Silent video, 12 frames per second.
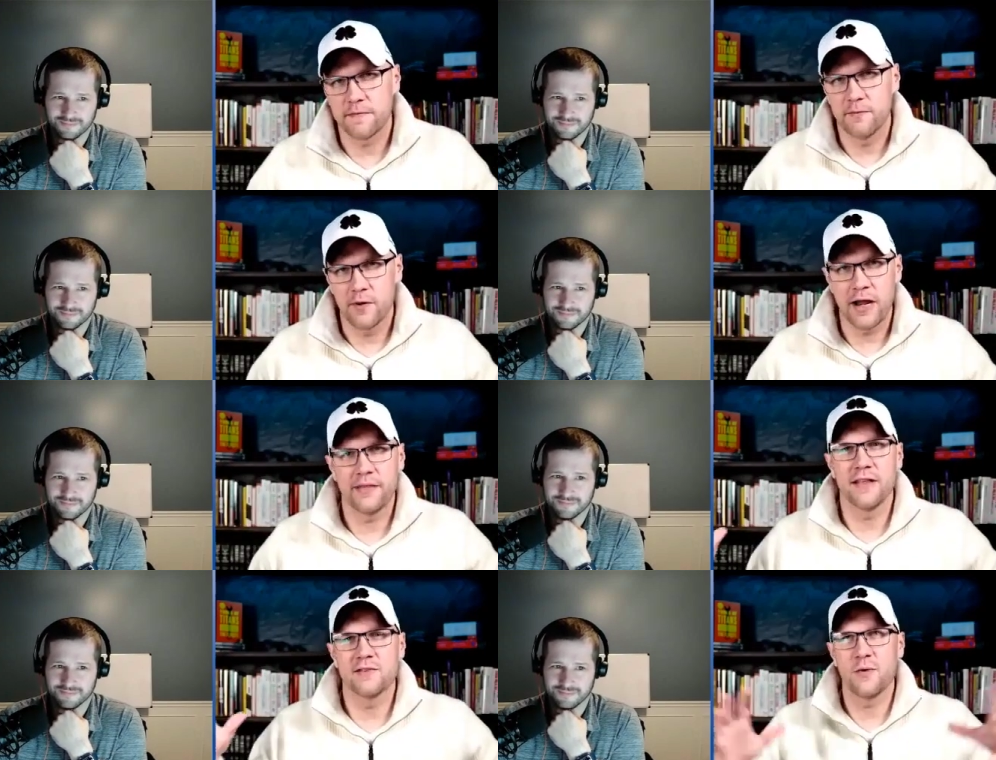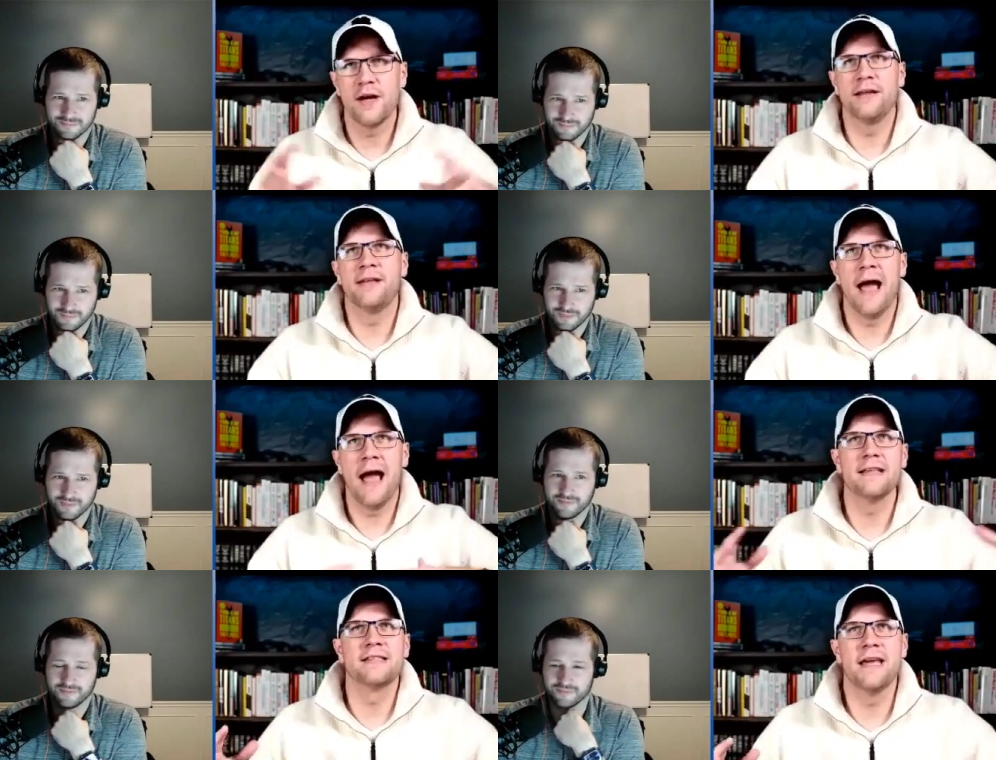Speaker 1: right? That's why
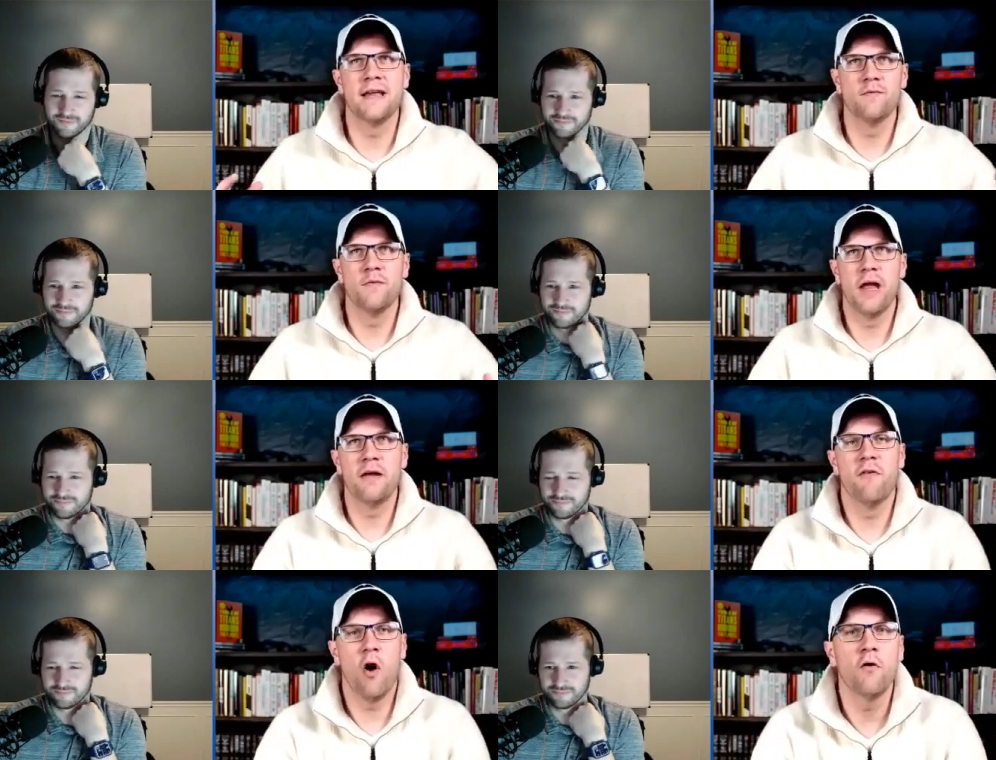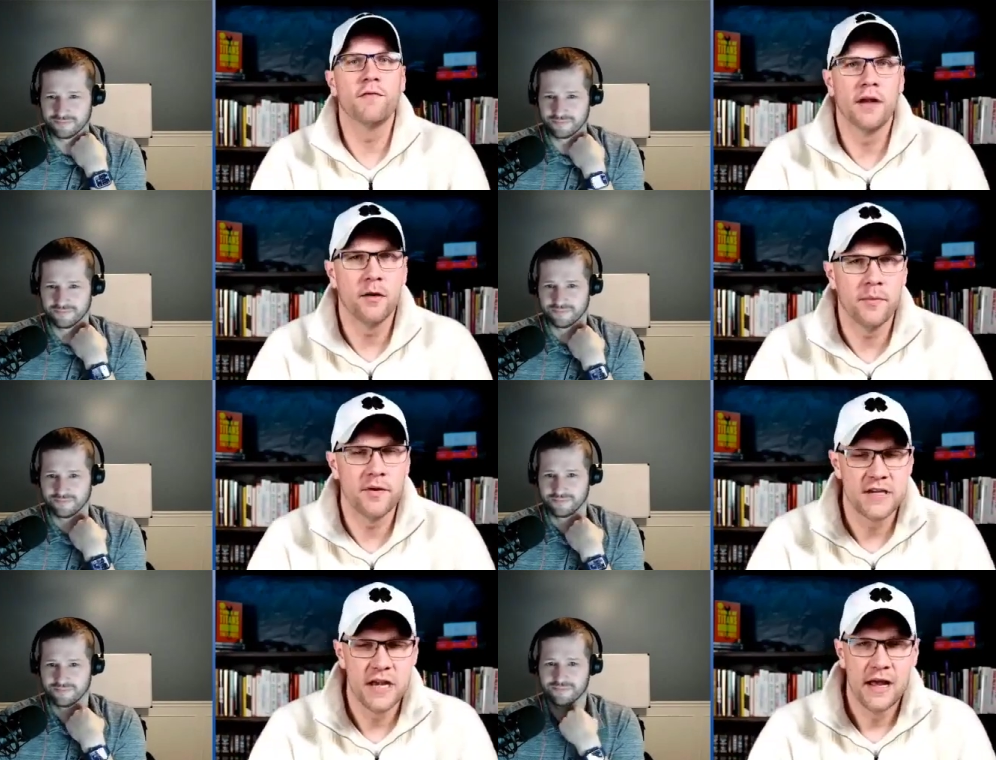guys get involved in them,
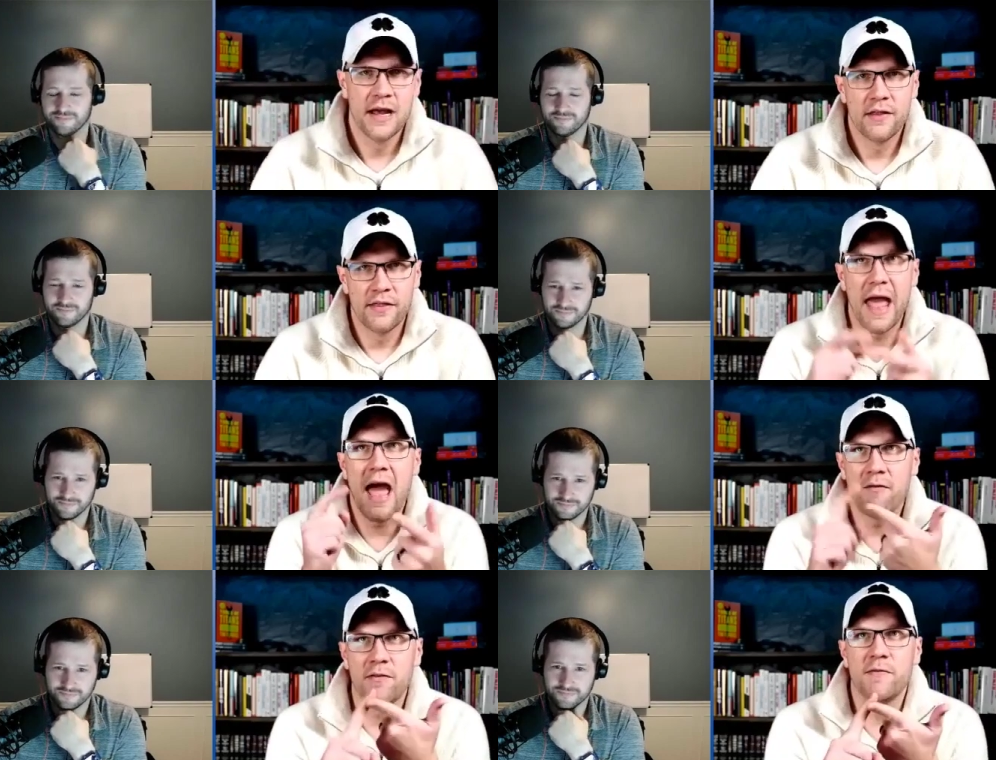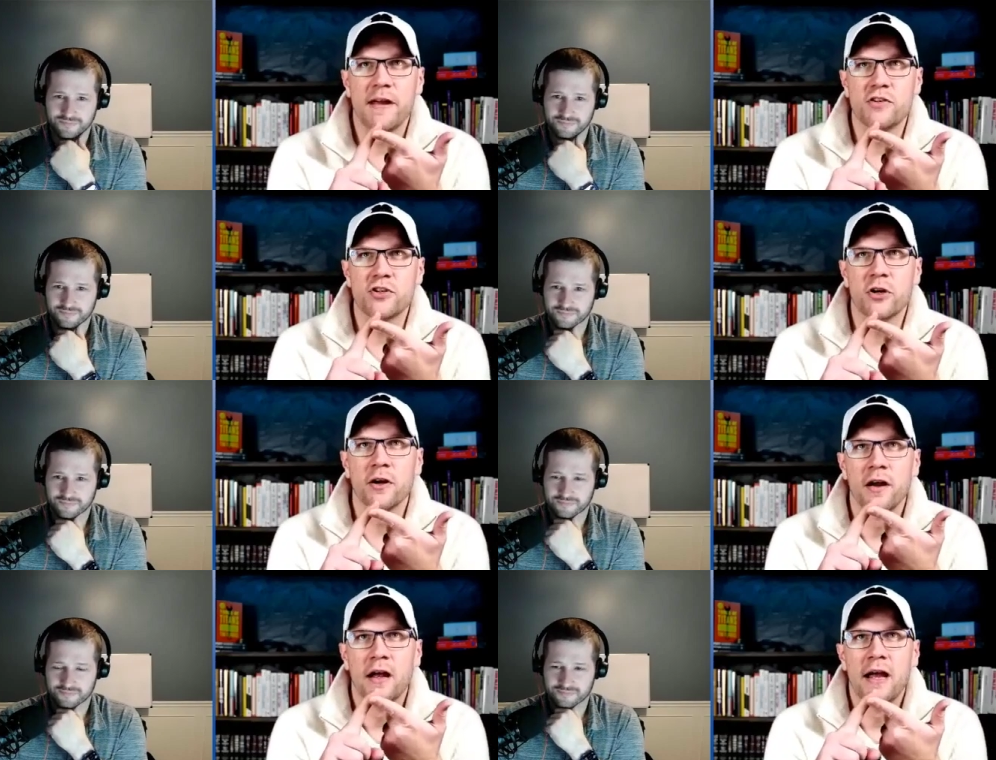is they have
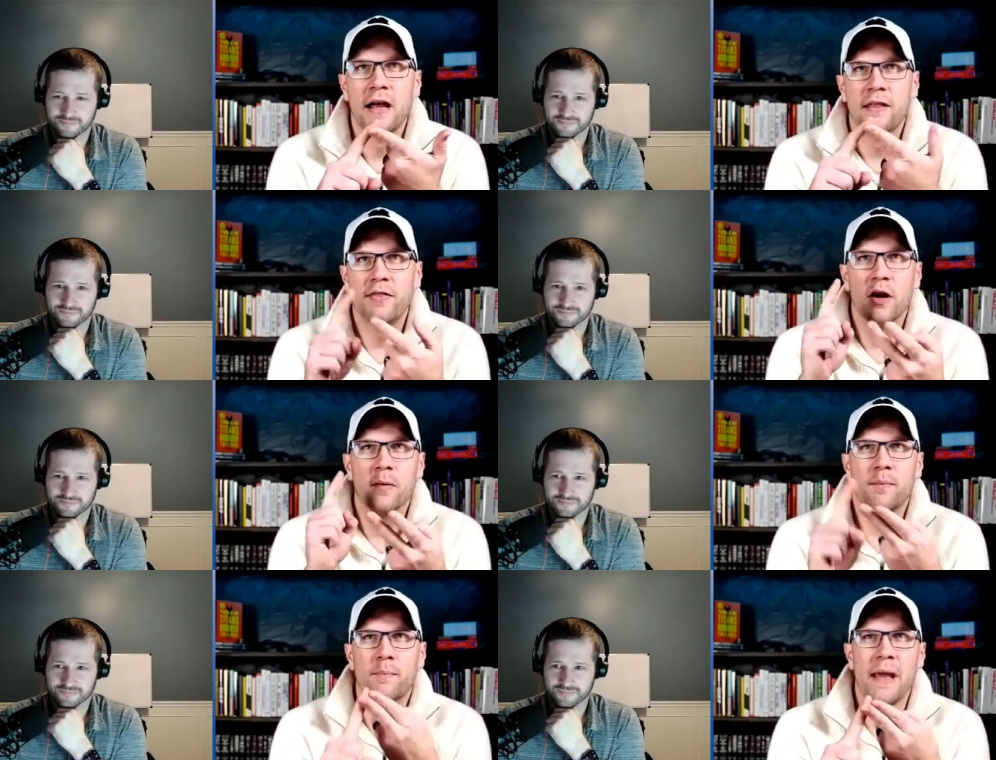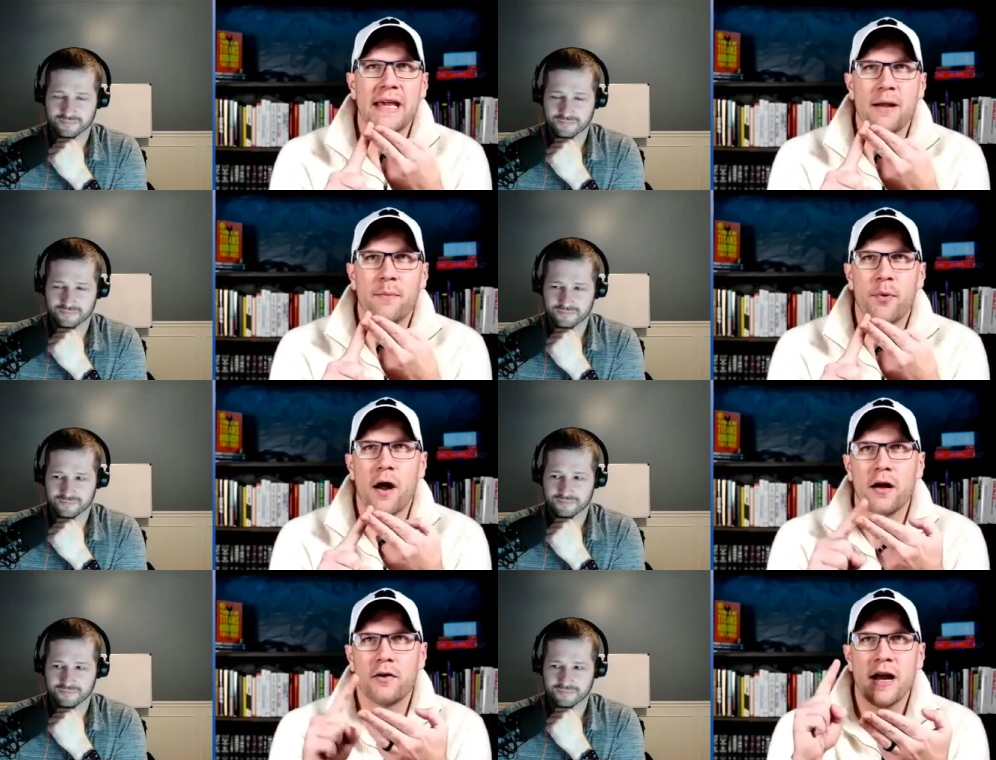adventure, they're making
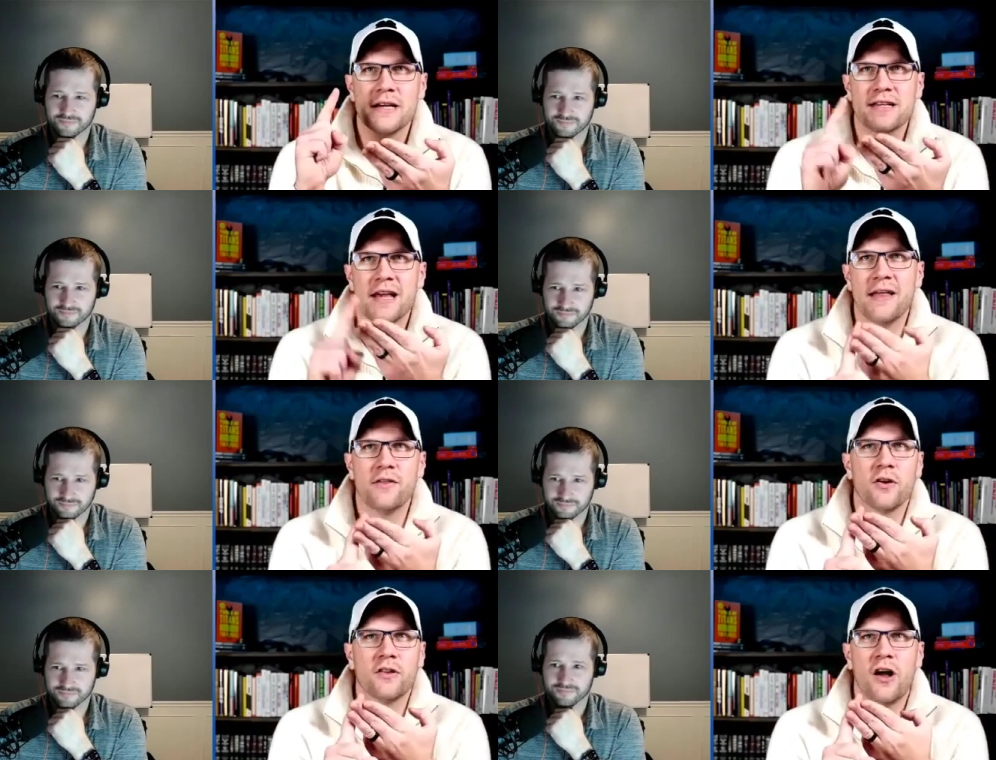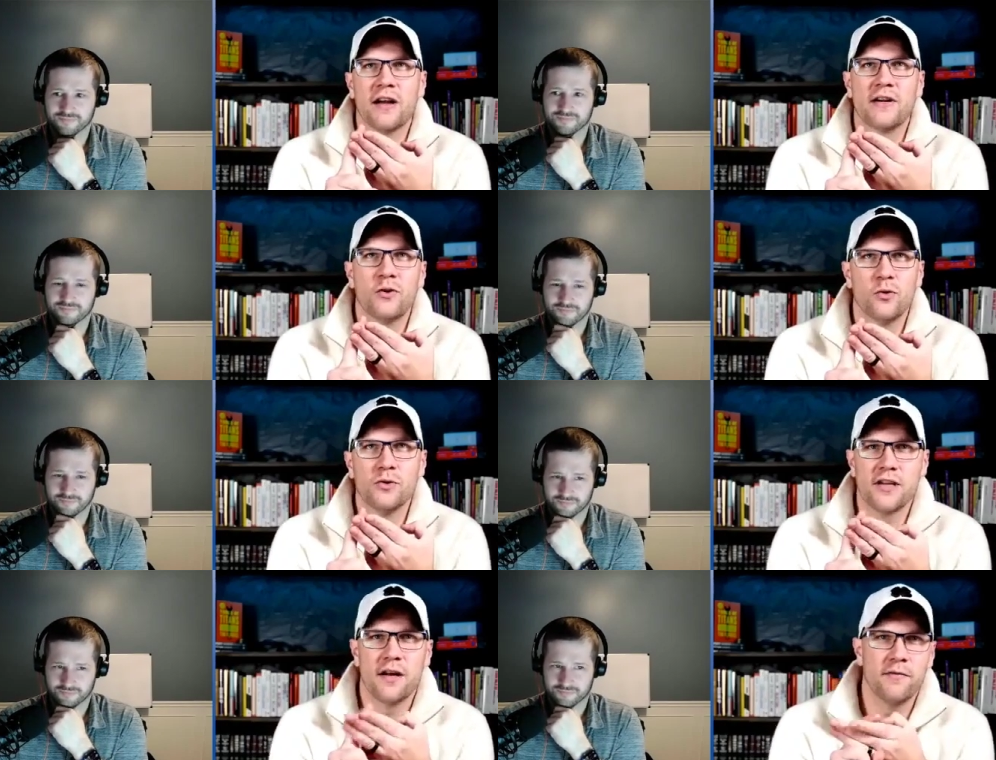progress, and they're unlocking
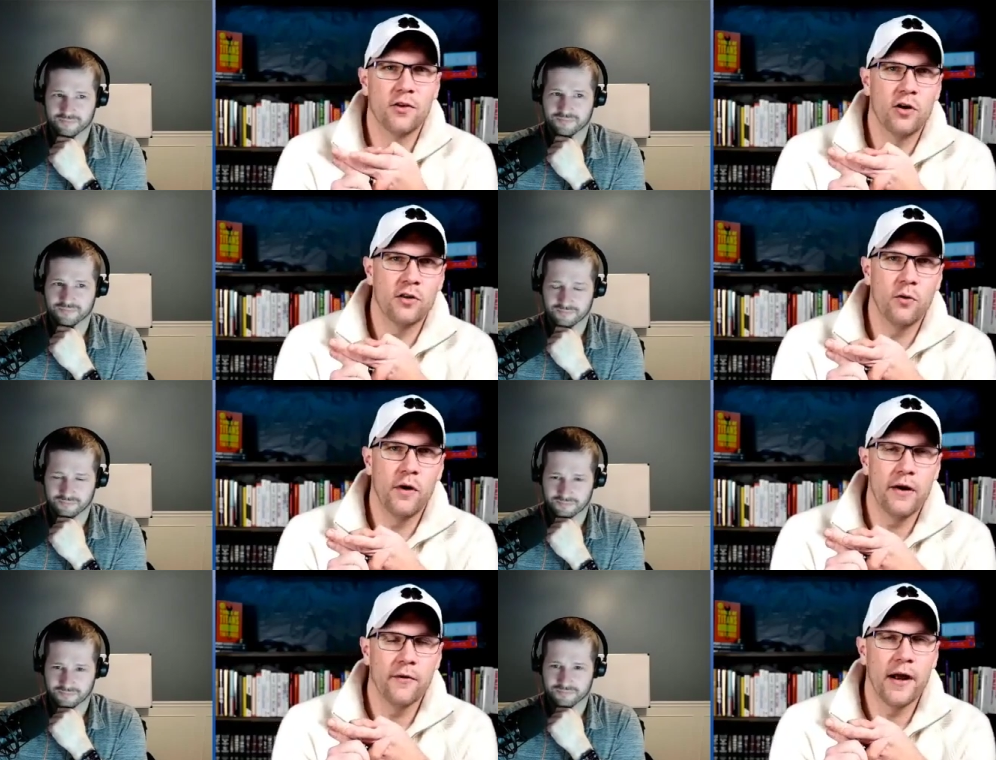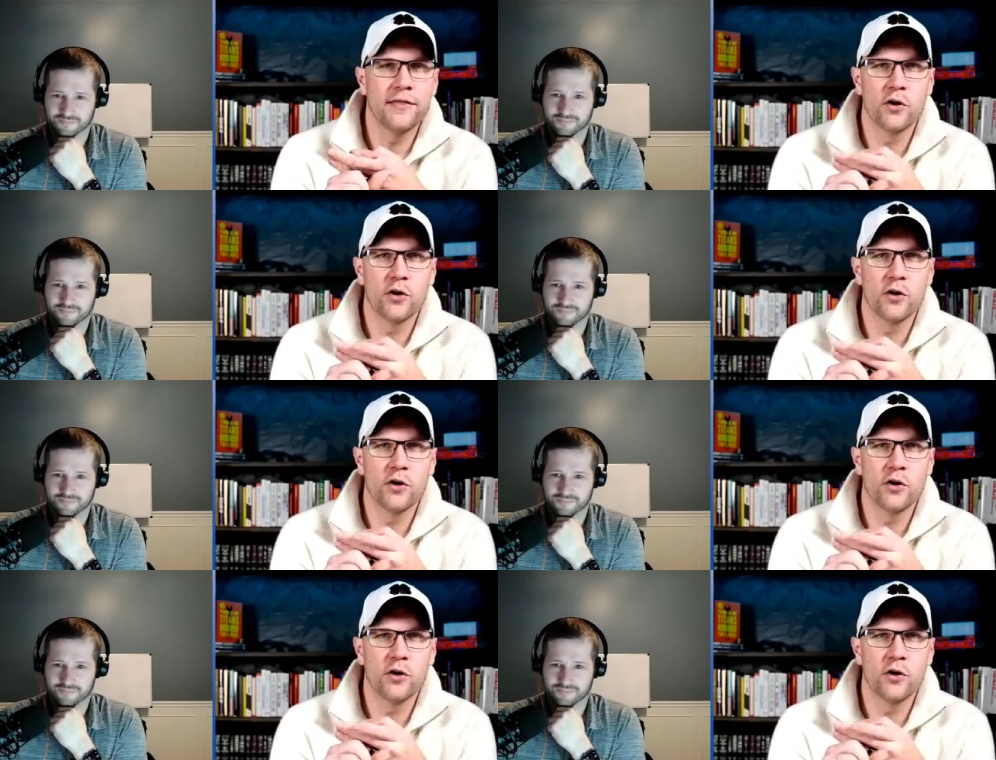cool stuff along the way, right?